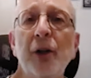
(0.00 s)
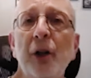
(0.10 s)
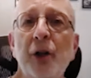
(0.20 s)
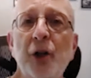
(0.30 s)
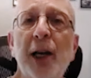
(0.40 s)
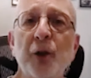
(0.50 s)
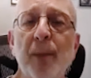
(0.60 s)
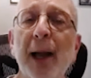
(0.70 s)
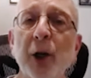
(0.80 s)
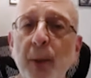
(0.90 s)
a change
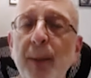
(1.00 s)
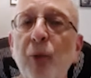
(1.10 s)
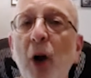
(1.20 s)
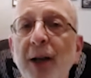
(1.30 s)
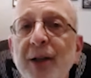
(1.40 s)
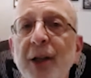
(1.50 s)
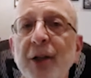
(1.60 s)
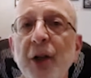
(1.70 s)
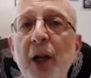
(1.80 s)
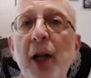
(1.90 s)
management
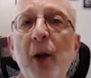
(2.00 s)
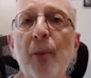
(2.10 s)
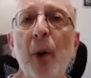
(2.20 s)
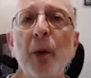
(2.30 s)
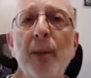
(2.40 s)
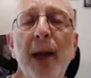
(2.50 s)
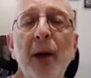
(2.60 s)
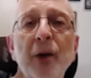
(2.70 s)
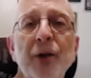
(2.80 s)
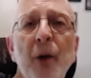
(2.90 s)
process, but we may
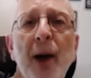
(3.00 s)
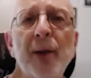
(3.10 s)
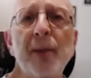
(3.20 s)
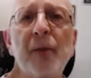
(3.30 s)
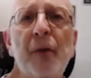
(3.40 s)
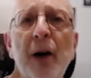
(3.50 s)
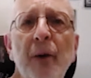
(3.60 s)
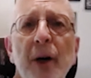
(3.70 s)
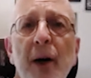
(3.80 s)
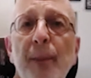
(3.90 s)
also have them
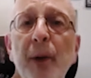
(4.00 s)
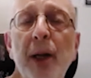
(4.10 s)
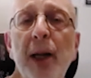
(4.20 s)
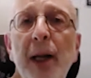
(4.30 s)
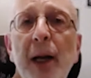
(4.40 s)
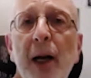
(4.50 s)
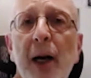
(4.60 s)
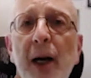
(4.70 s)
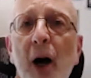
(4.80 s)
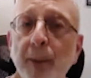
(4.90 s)
firing up
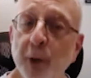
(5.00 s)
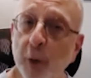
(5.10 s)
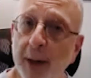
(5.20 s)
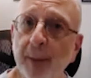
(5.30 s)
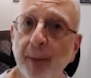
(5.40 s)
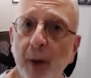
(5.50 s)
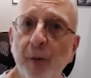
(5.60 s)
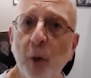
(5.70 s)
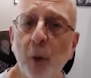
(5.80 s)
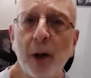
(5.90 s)
upstream,
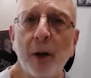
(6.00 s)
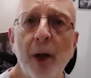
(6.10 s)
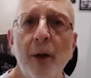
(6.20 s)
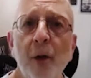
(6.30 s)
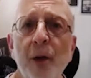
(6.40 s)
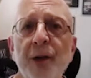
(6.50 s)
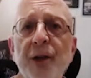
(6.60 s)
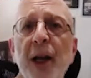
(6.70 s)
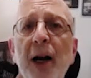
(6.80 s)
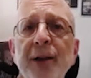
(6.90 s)
if you will, through the
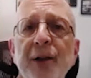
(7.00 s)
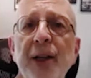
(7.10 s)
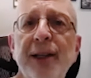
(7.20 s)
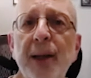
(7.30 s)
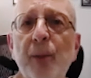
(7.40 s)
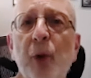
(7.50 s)
CI/CD